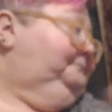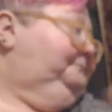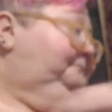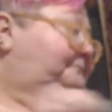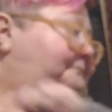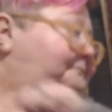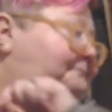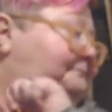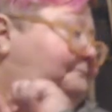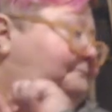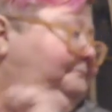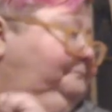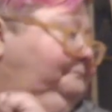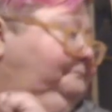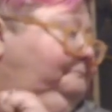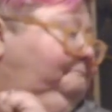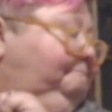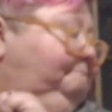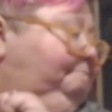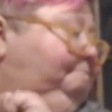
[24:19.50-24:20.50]

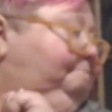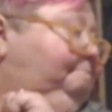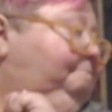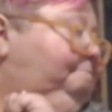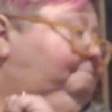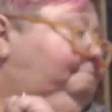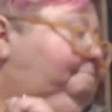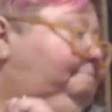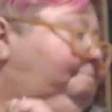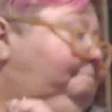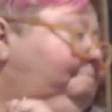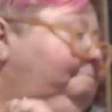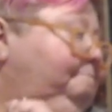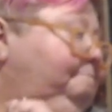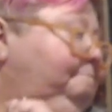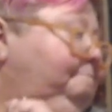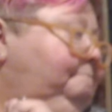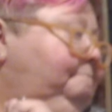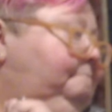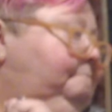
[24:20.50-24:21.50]

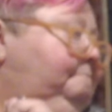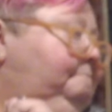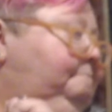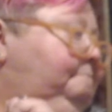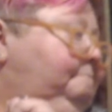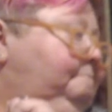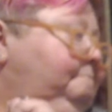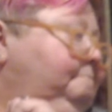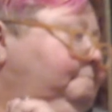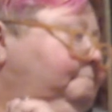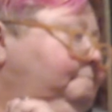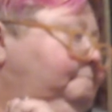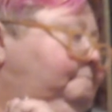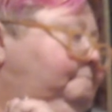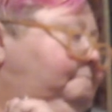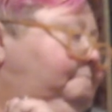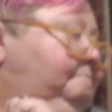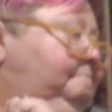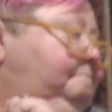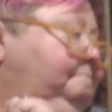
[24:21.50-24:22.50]

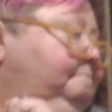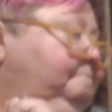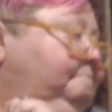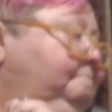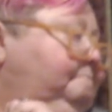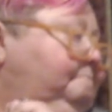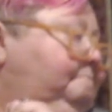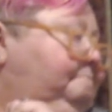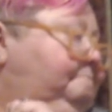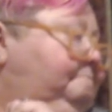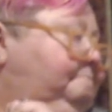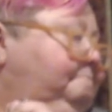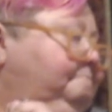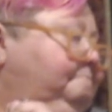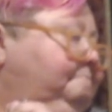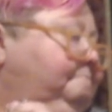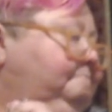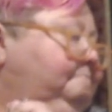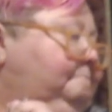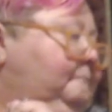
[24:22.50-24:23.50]

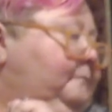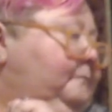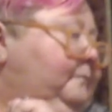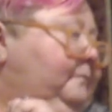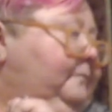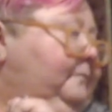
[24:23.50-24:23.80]
(silence)